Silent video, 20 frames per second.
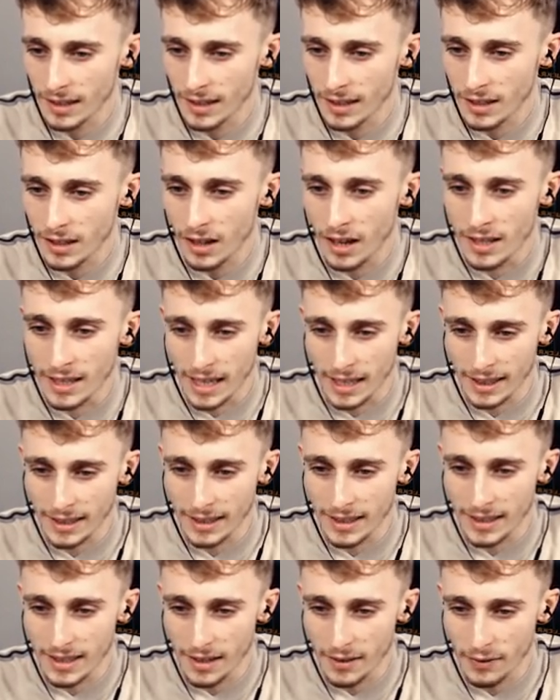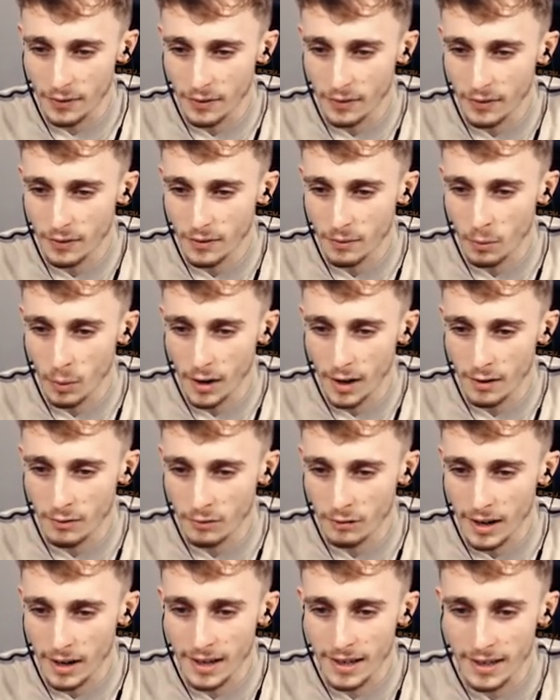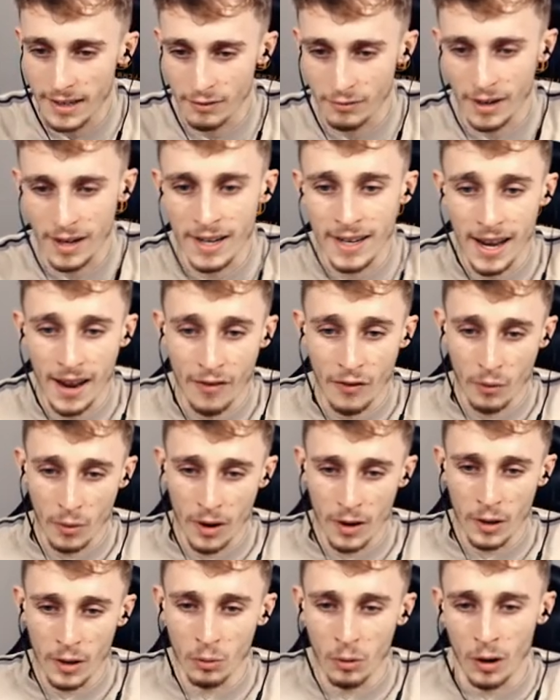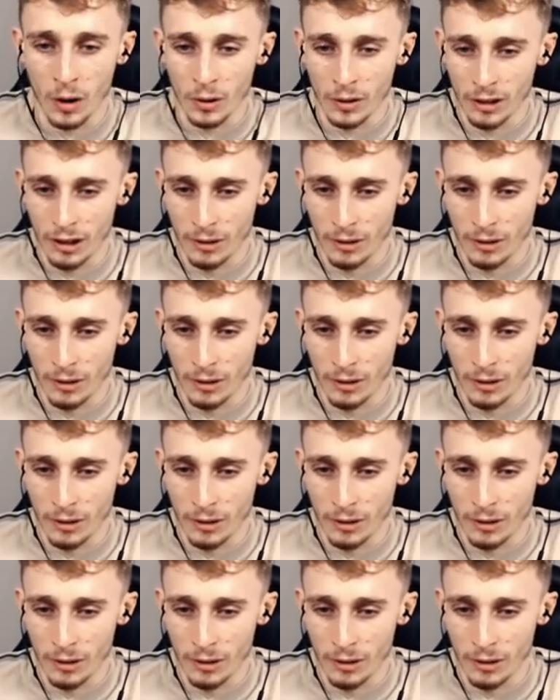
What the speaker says: This guy's acting as if when it rained everywhere in the world.